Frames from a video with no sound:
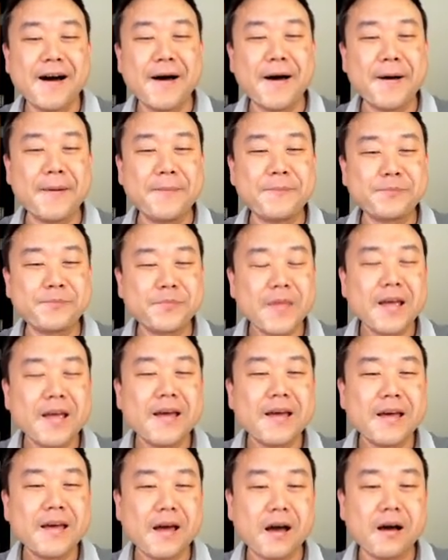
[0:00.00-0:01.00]
Um,
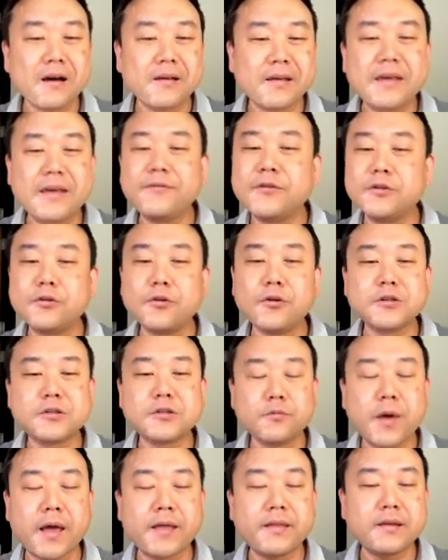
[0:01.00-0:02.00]
even
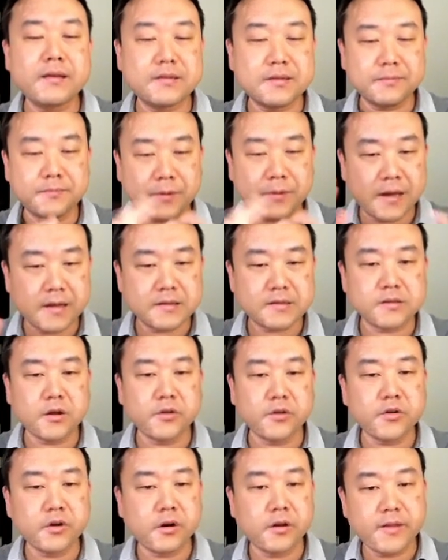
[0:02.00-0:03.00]
those when it's placed
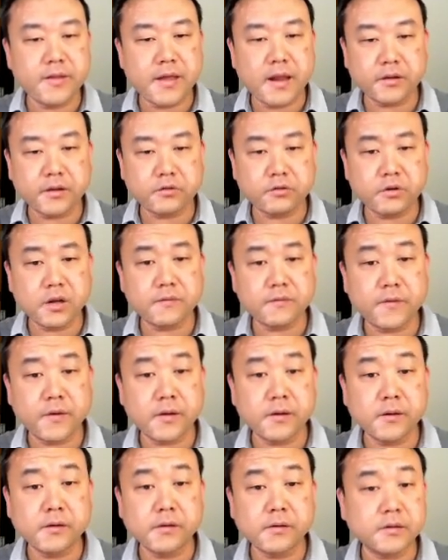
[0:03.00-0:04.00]
under an electric
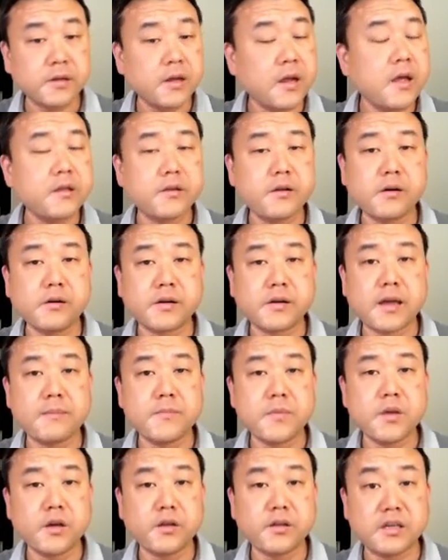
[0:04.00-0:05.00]
field, there
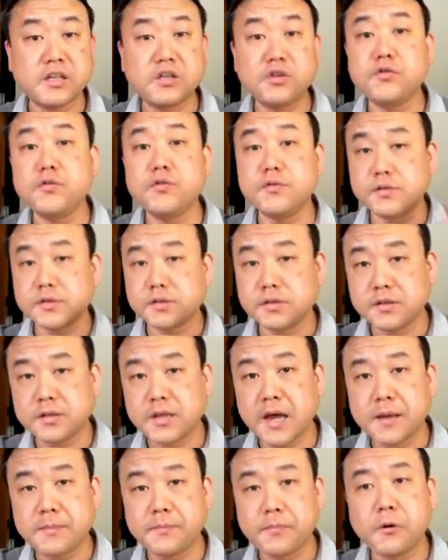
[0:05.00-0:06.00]
can be an induced
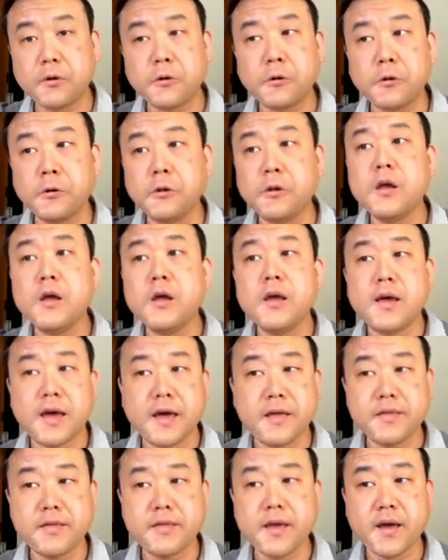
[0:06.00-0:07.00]
dipole
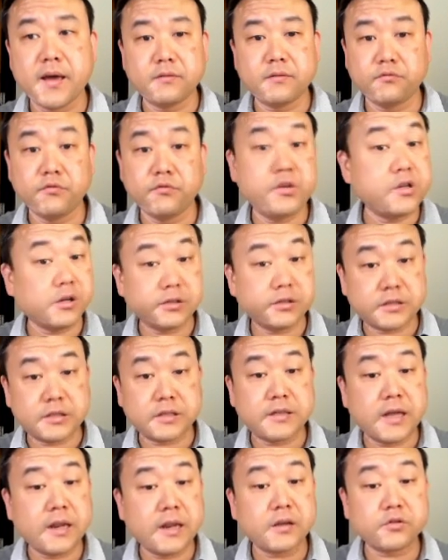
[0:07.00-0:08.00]
and that results
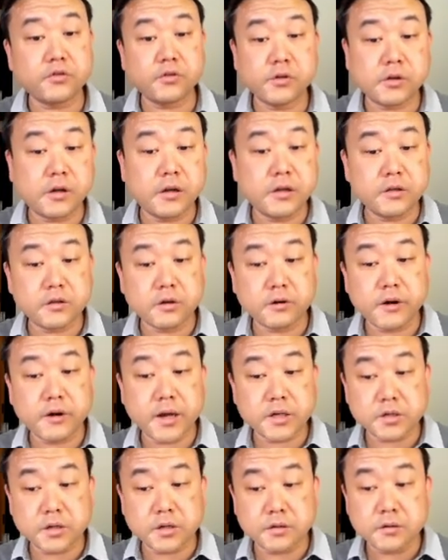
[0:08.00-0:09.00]
in electrical
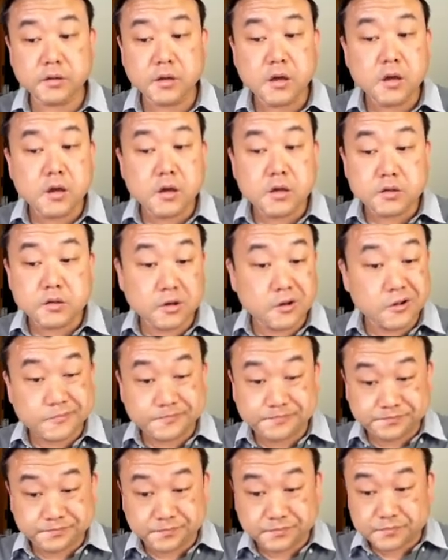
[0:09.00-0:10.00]
interaction.
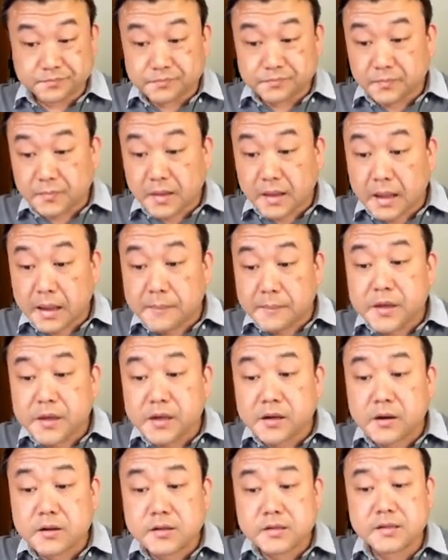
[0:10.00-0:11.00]
So
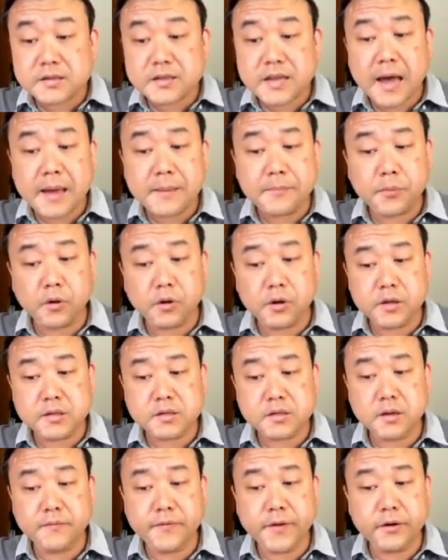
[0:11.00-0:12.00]
because the dipole
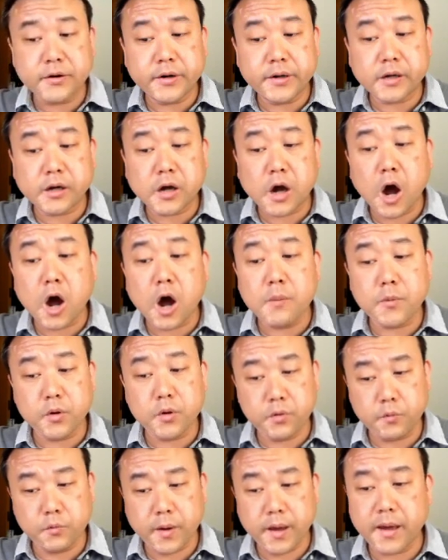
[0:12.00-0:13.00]
is a very
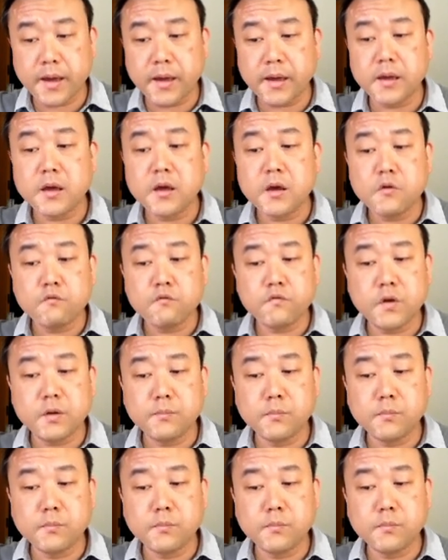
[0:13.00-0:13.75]
common way we